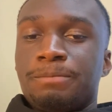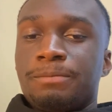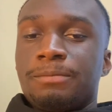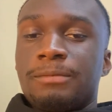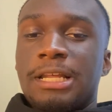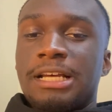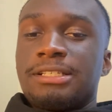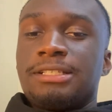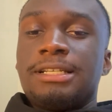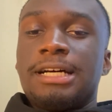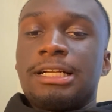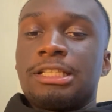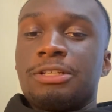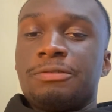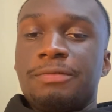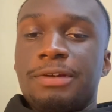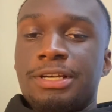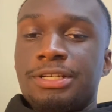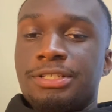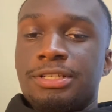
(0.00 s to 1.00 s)
that's not the
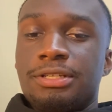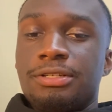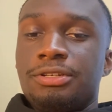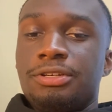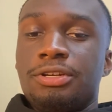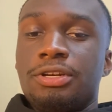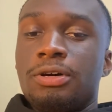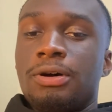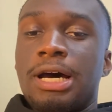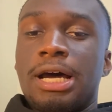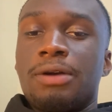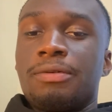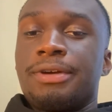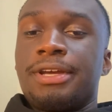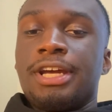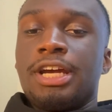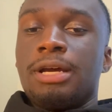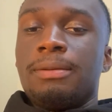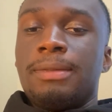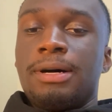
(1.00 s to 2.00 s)
reason. You know, I don't
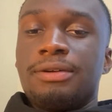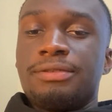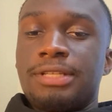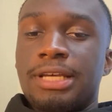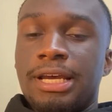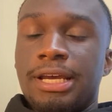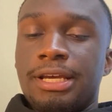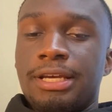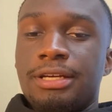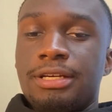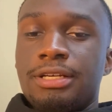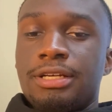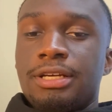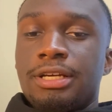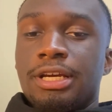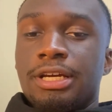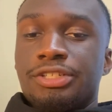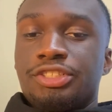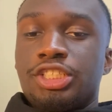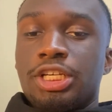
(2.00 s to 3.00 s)
care about that.
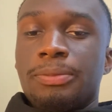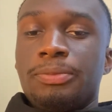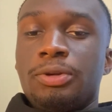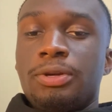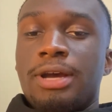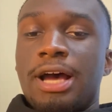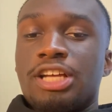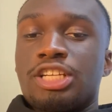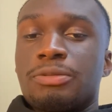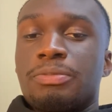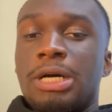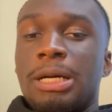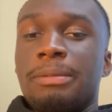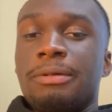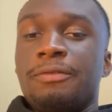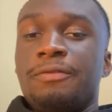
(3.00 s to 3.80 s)
And some of you guys are probably